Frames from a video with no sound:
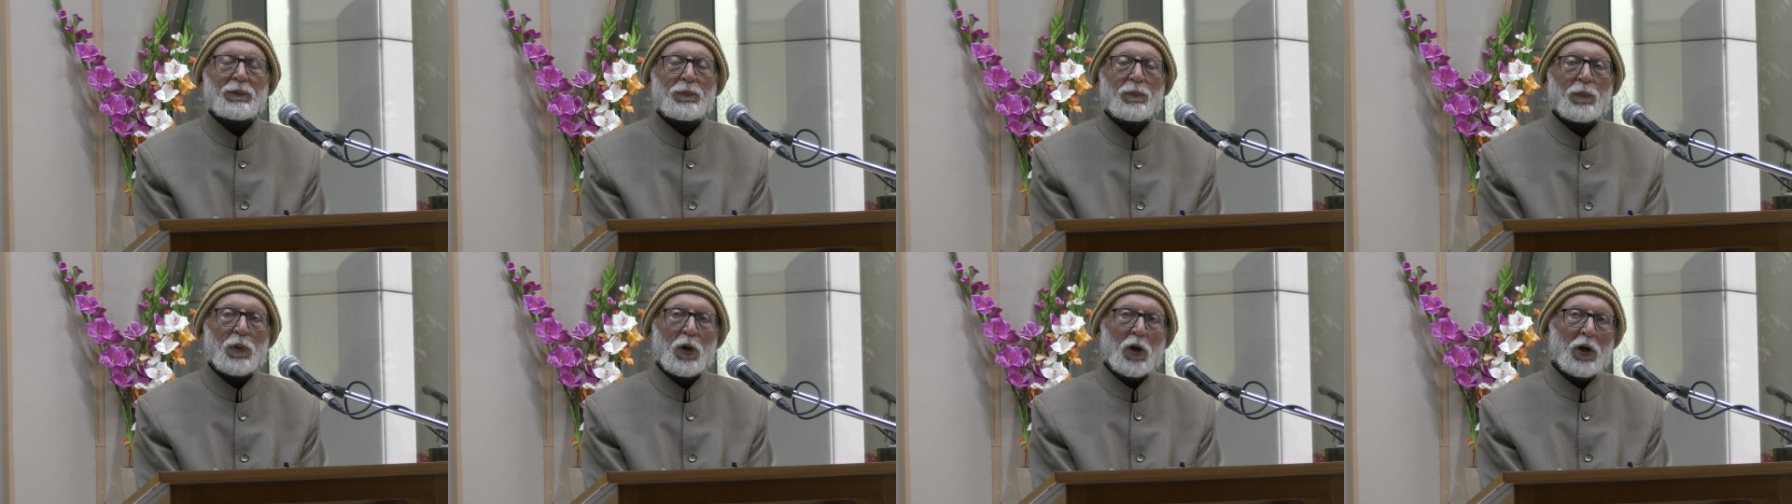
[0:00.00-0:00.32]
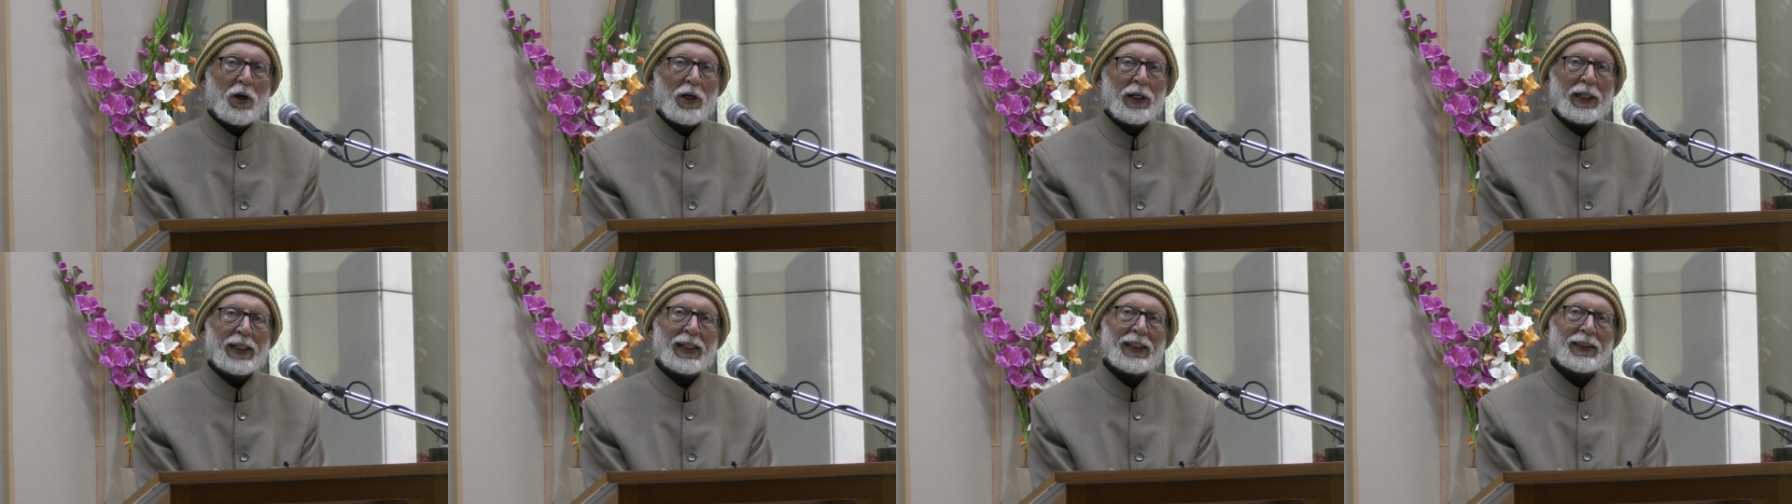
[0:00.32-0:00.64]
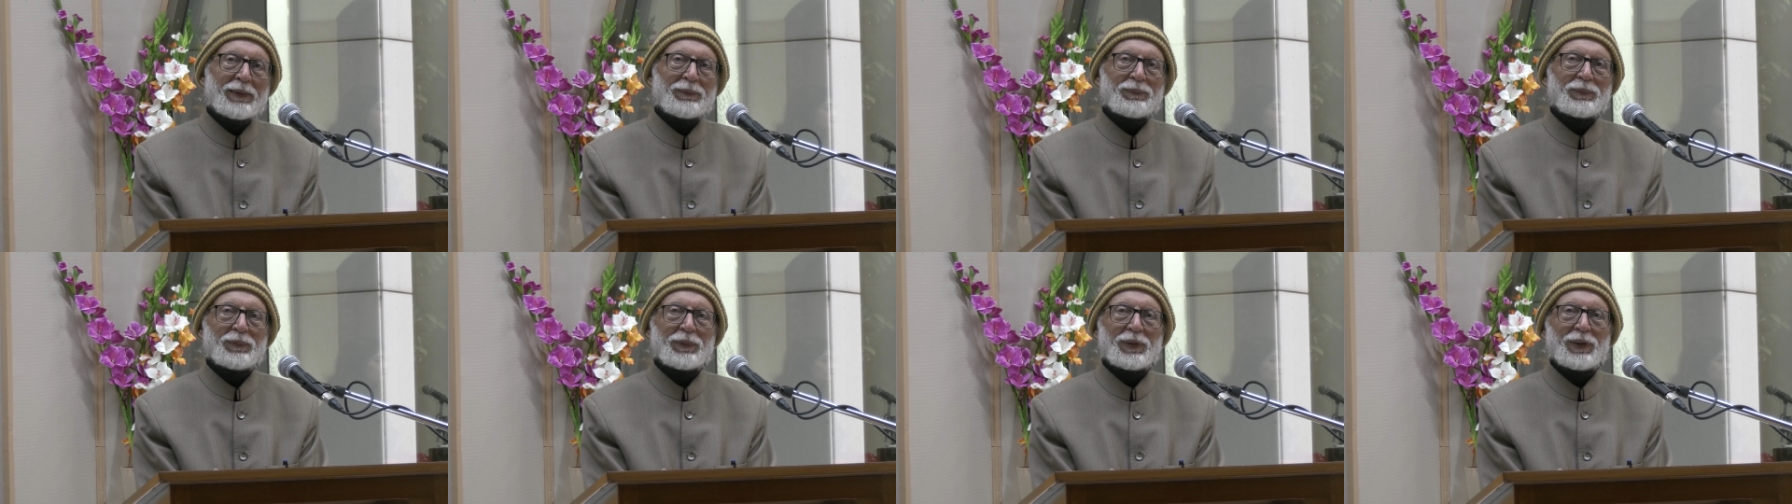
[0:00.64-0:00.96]
boy
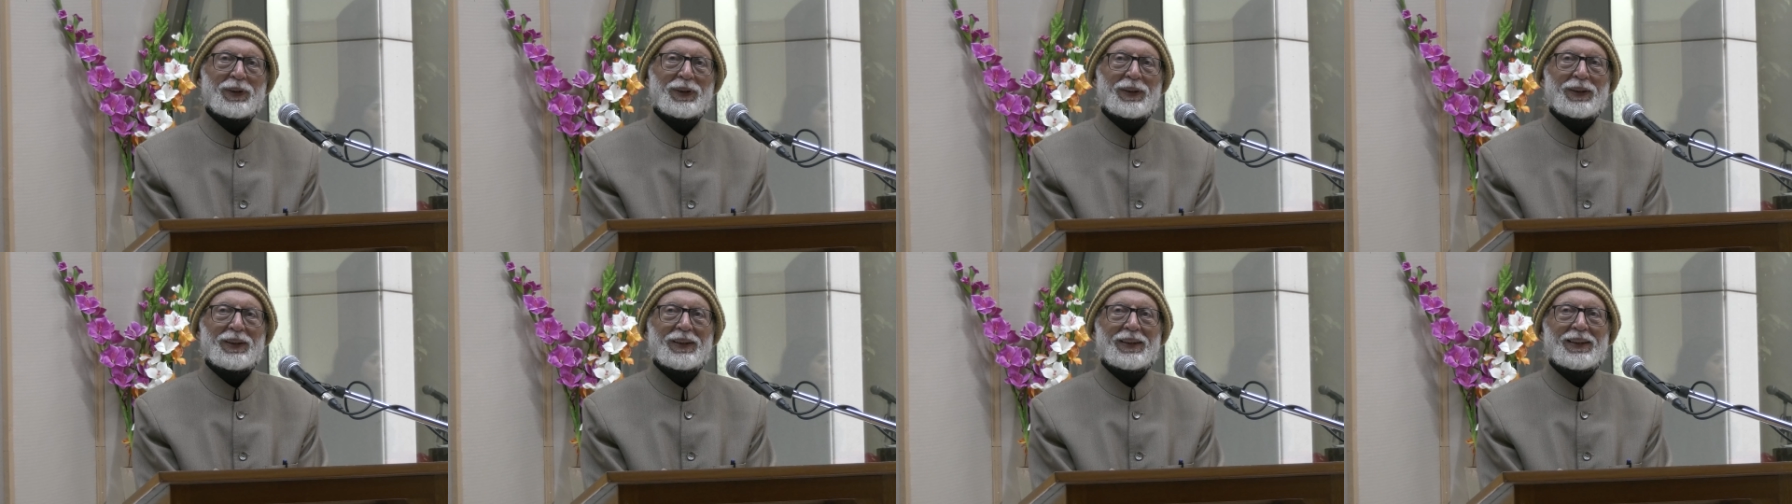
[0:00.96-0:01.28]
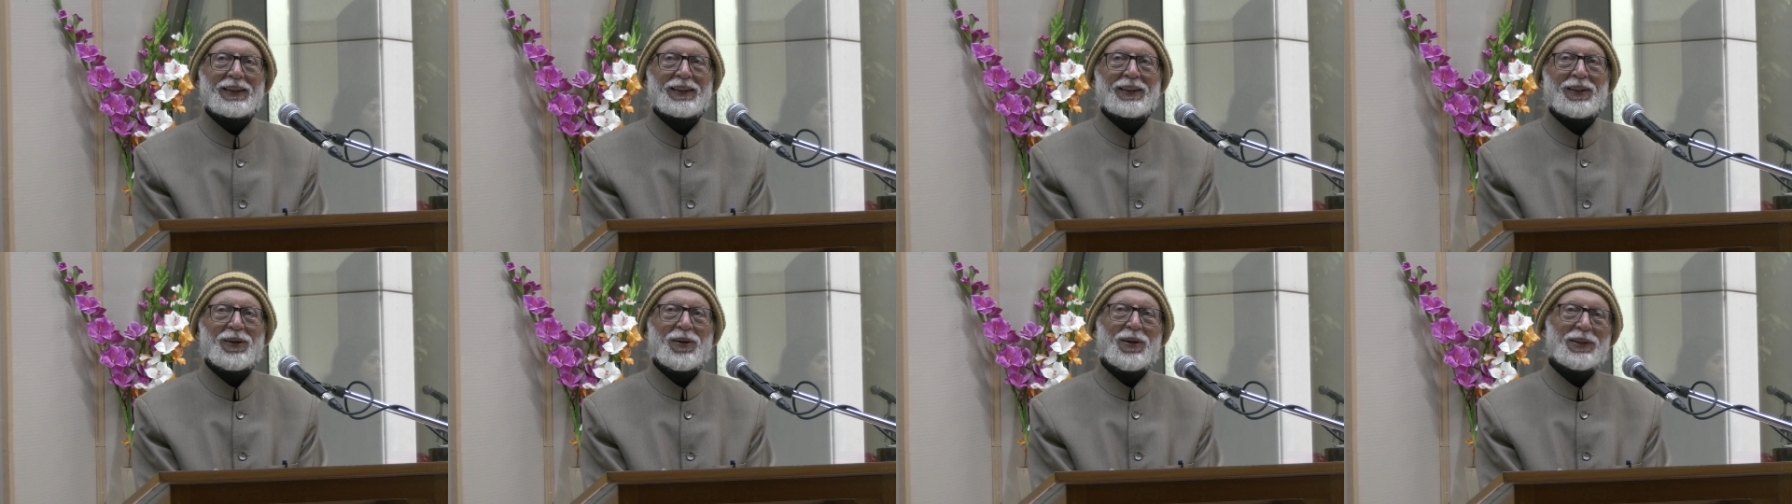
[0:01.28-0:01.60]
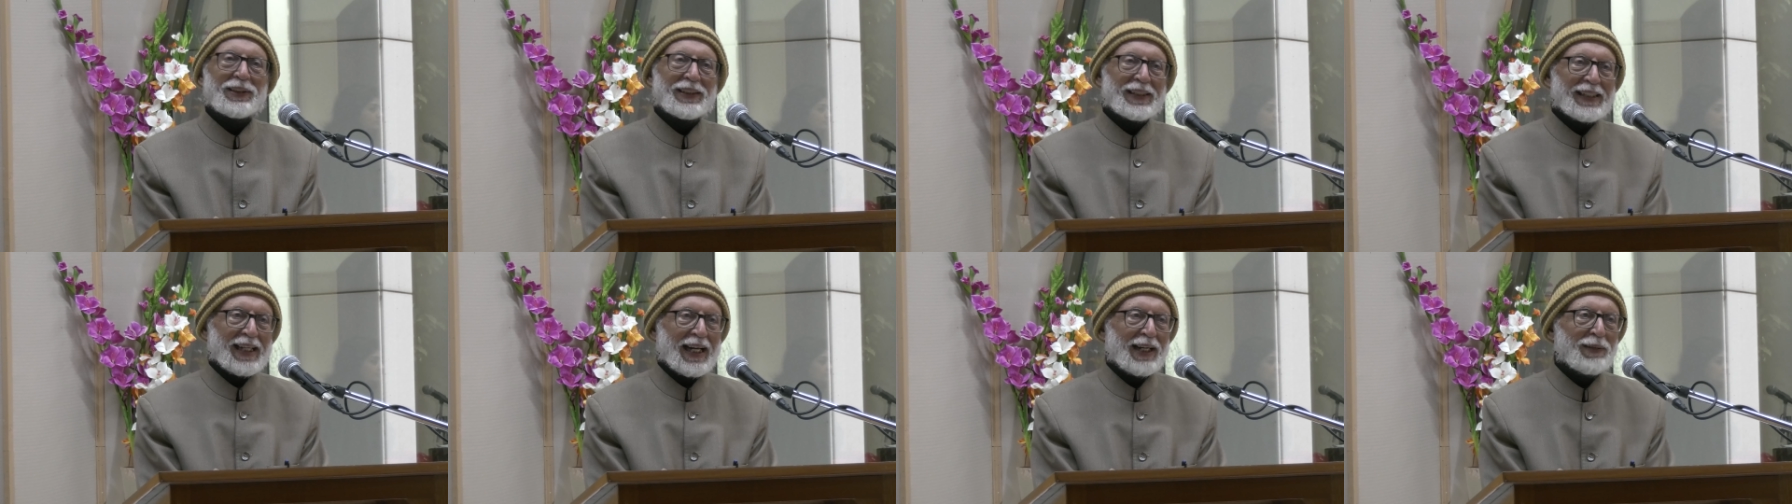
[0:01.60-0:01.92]

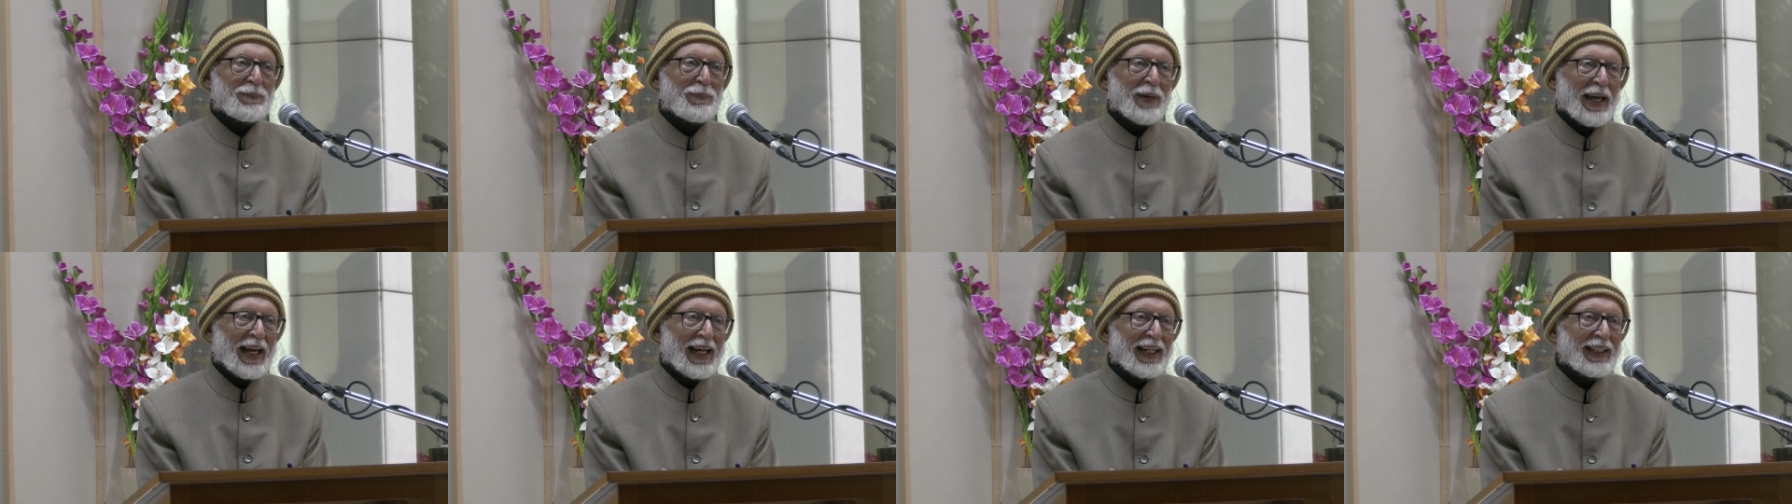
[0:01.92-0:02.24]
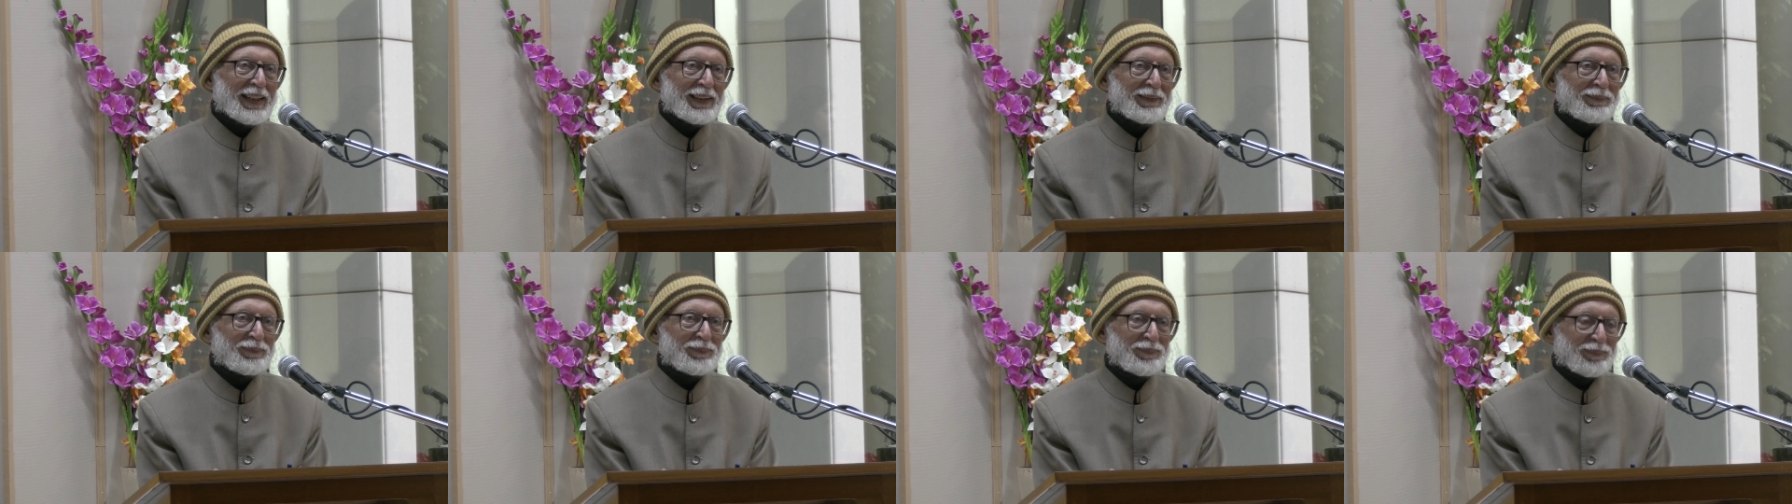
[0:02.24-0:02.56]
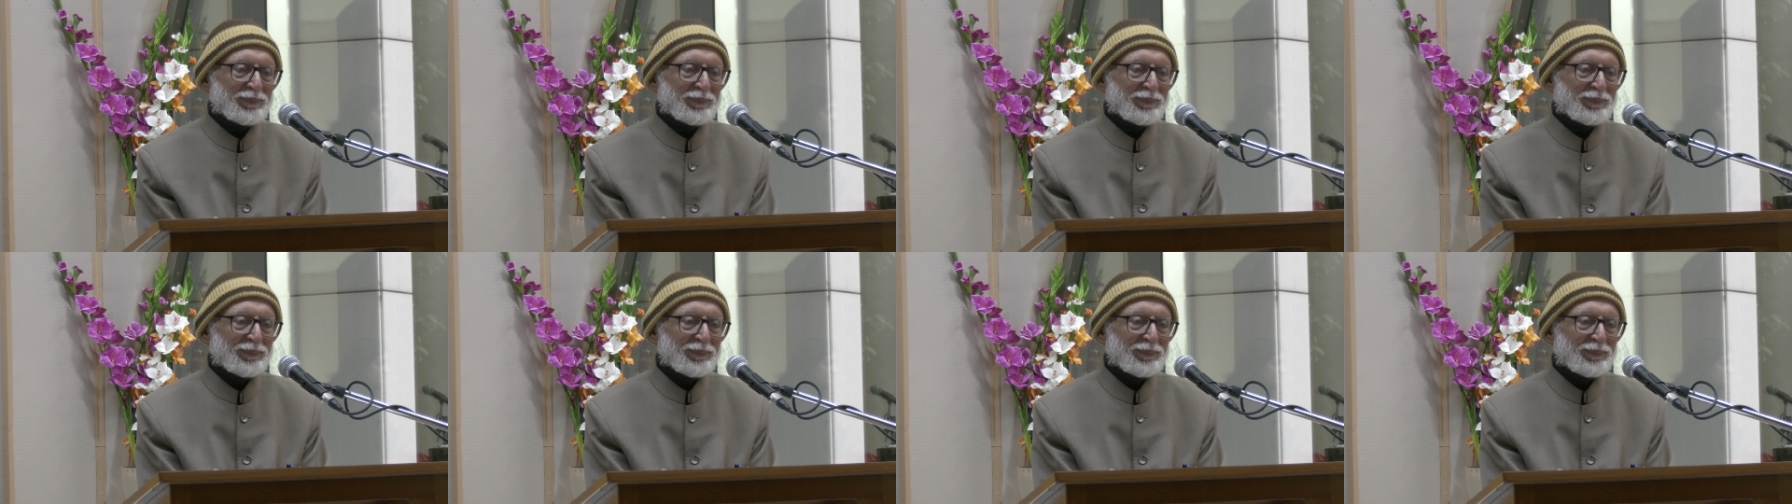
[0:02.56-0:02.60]
or the young man